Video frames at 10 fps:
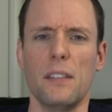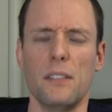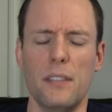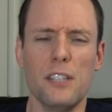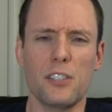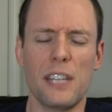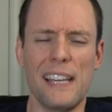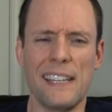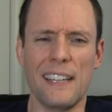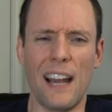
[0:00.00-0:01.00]
this
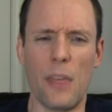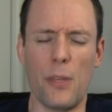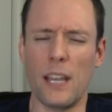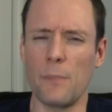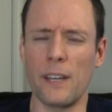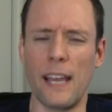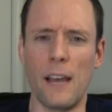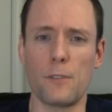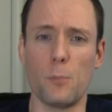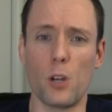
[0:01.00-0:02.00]
thing, I think I'm gonna
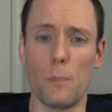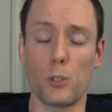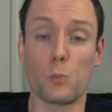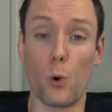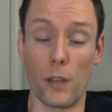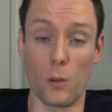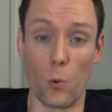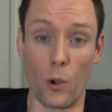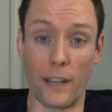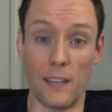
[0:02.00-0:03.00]
have to put up a spoiler
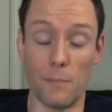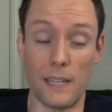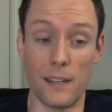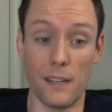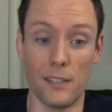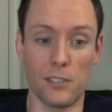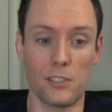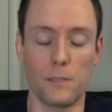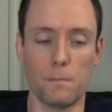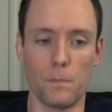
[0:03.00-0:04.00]
warning
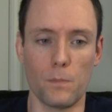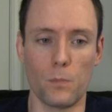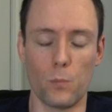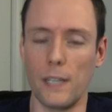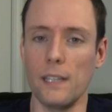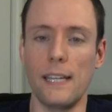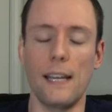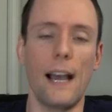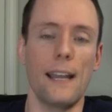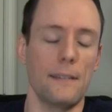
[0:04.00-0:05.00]
because
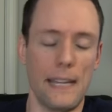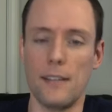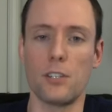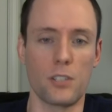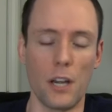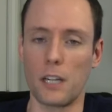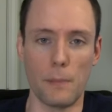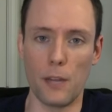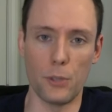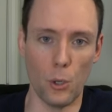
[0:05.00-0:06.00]
really I need to talk
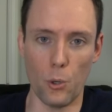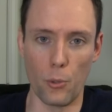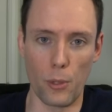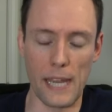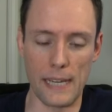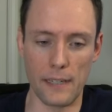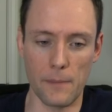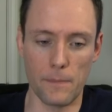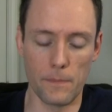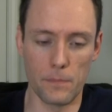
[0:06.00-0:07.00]
about the whole thing
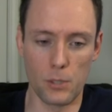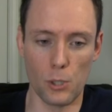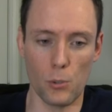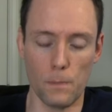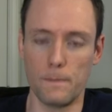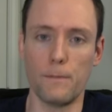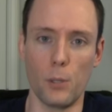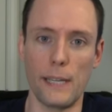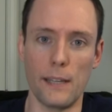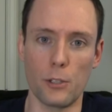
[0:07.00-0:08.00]
to
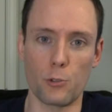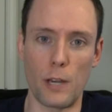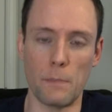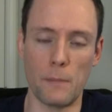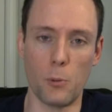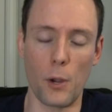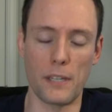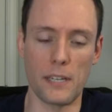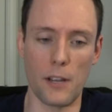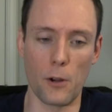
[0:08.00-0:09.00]
fully illustrate my
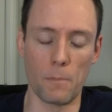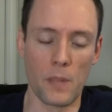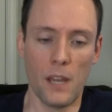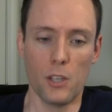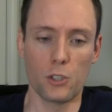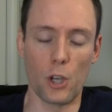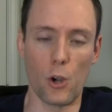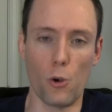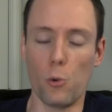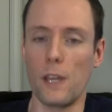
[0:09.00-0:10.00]
point here.
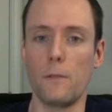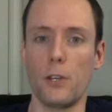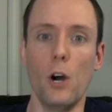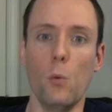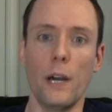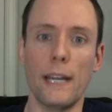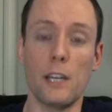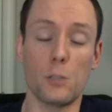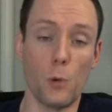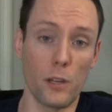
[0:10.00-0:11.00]
So if you don't want
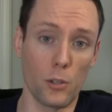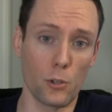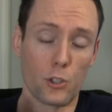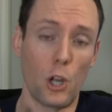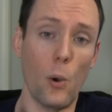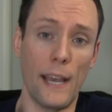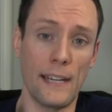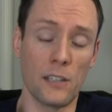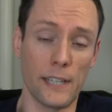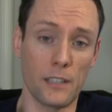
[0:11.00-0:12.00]
any spoilers, go
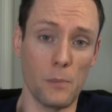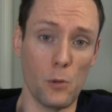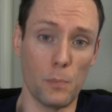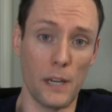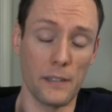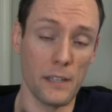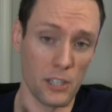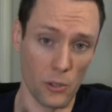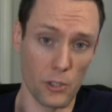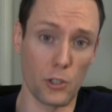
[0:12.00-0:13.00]
ahead and click the mute button
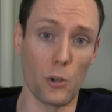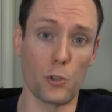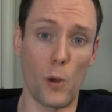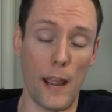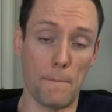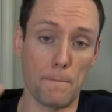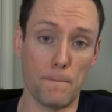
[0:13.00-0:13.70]
until this goes away.